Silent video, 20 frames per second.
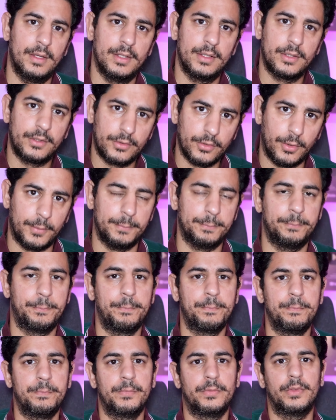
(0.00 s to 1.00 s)
So
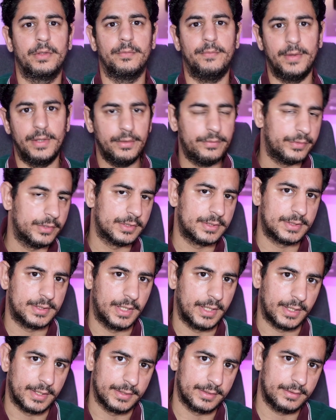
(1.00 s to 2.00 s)
the very first
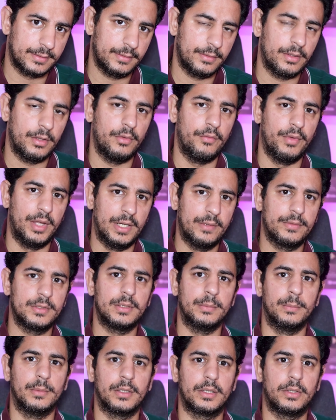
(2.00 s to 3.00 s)
thing is, whenever
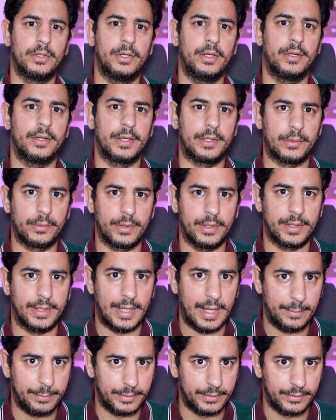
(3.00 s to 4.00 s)
the Mercury retrograde
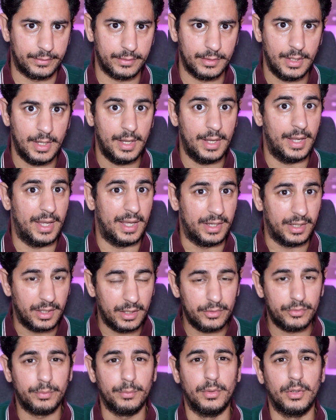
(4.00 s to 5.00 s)
happens, and
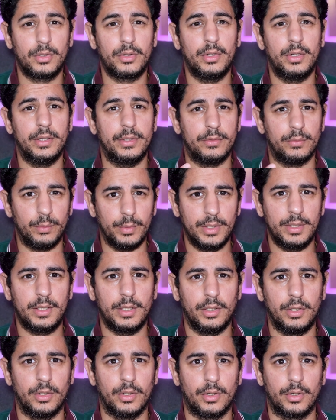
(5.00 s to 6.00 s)
if Mercury is weak
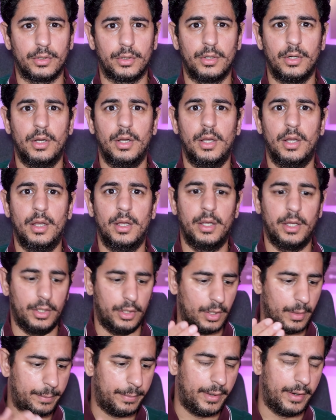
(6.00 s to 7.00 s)
in
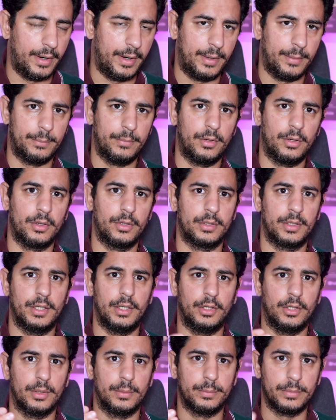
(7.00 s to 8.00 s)
your palm or
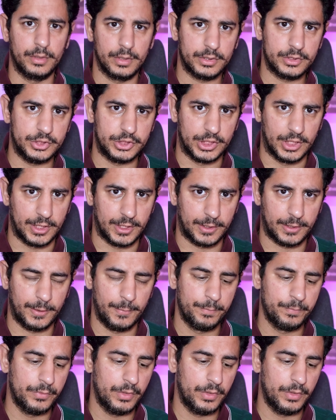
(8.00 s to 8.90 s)
in your birth chart,